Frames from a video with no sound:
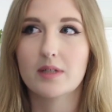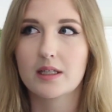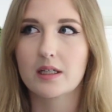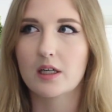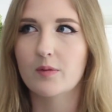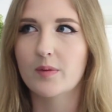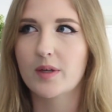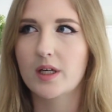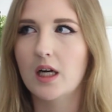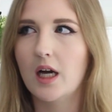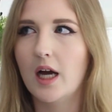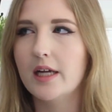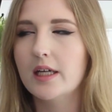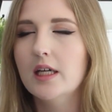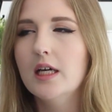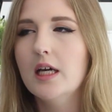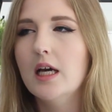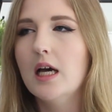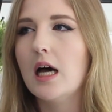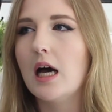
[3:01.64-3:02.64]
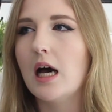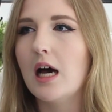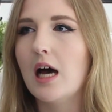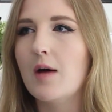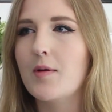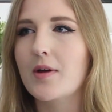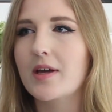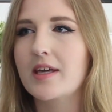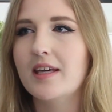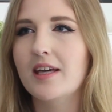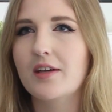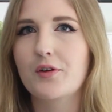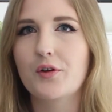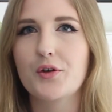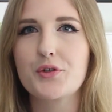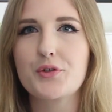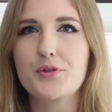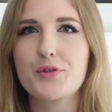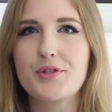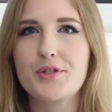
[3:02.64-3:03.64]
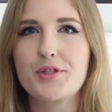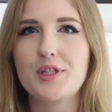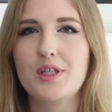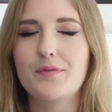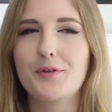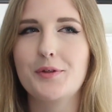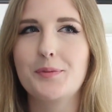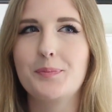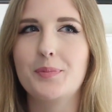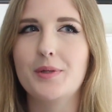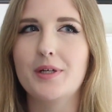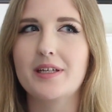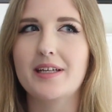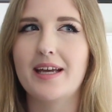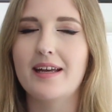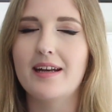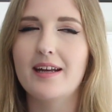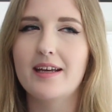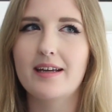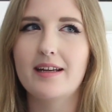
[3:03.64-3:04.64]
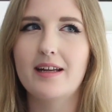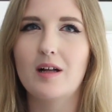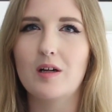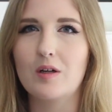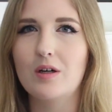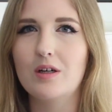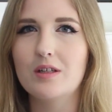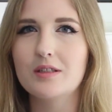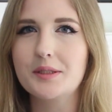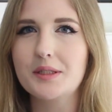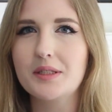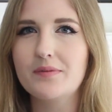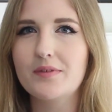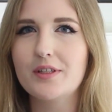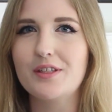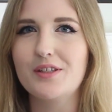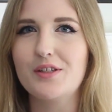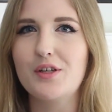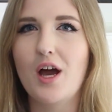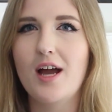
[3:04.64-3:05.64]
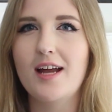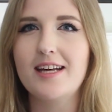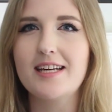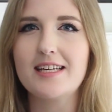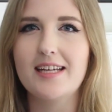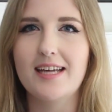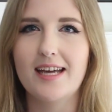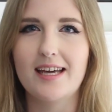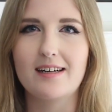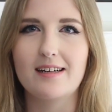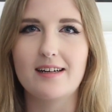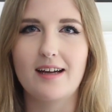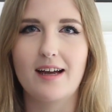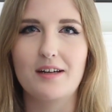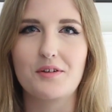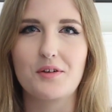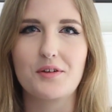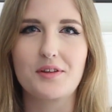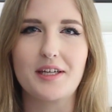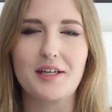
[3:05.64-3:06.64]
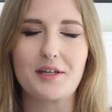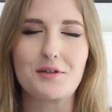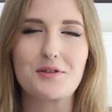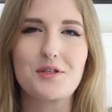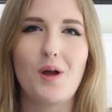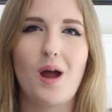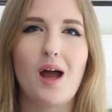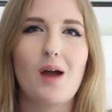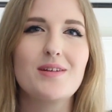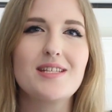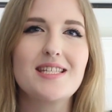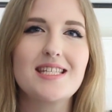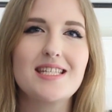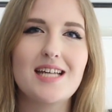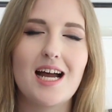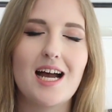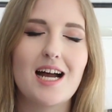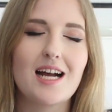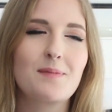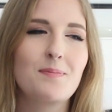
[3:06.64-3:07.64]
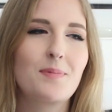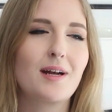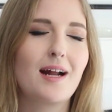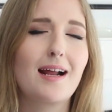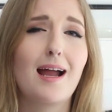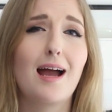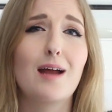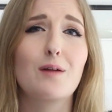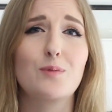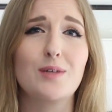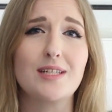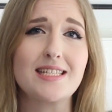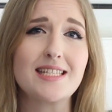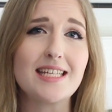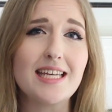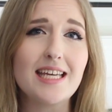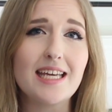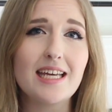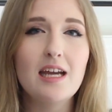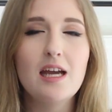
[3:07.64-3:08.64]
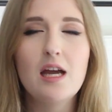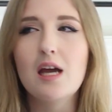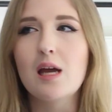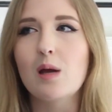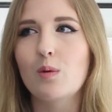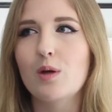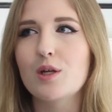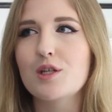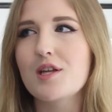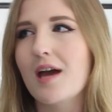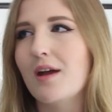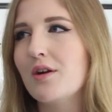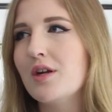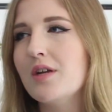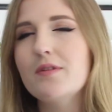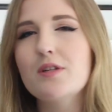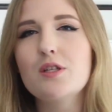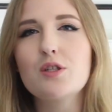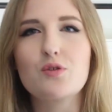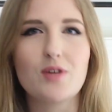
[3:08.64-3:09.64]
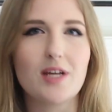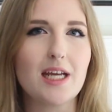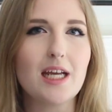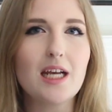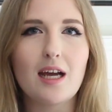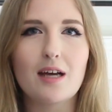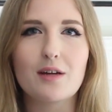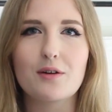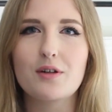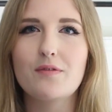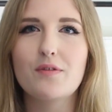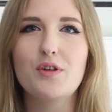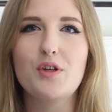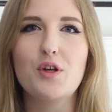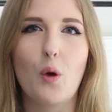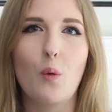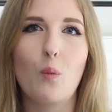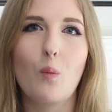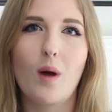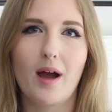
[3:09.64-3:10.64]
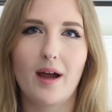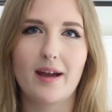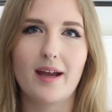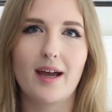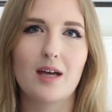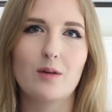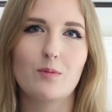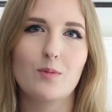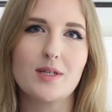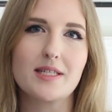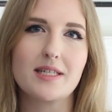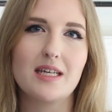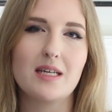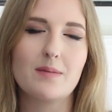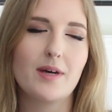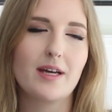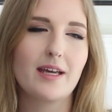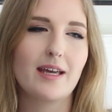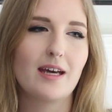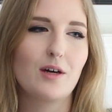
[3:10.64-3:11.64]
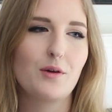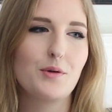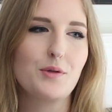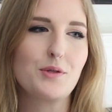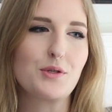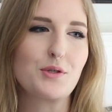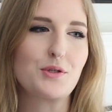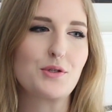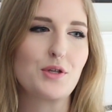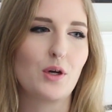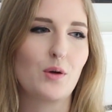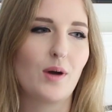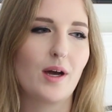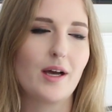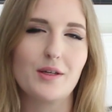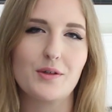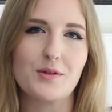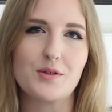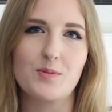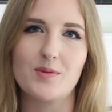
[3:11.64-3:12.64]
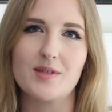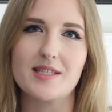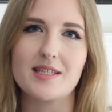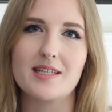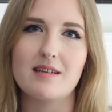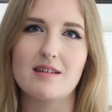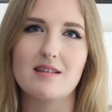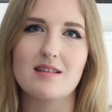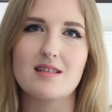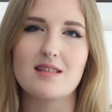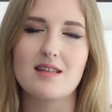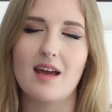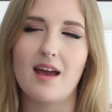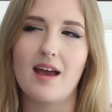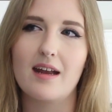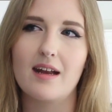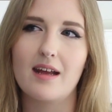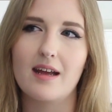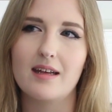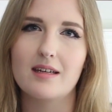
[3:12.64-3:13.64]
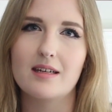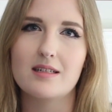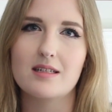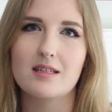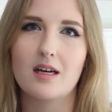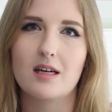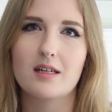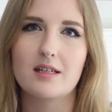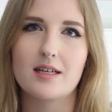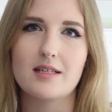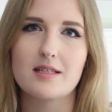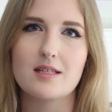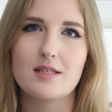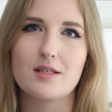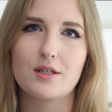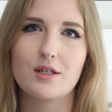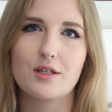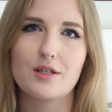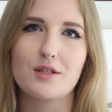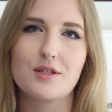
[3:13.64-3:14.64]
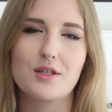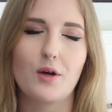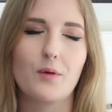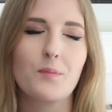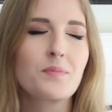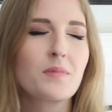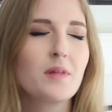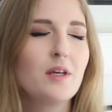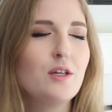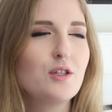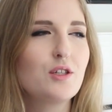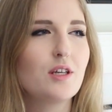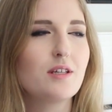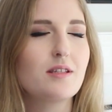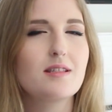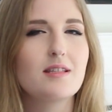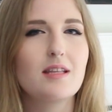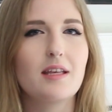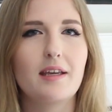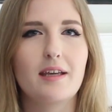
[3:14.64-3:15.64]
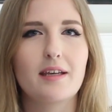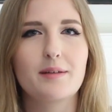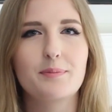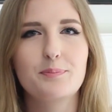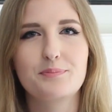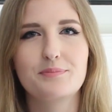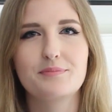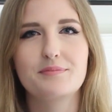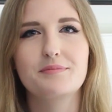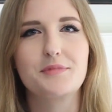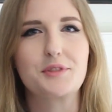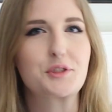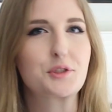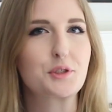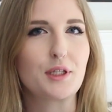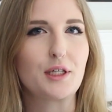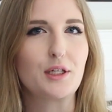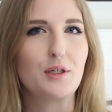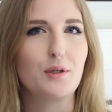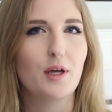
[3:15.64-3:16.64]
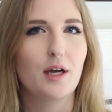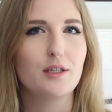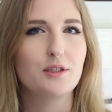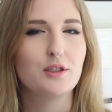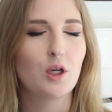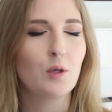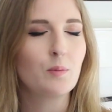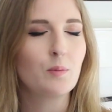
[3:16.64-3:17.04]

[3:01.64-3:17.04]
like, oh my god. Um, I can get groceries delivered, but can I get alcohol delivered? Not in Canada, I don't think. So I was stuck, but I had whiskey, which I don't even drink. I don't even know why I had whiskey in my house. So I used whiskey instead and it did not taste as good. So just like, just to let you guys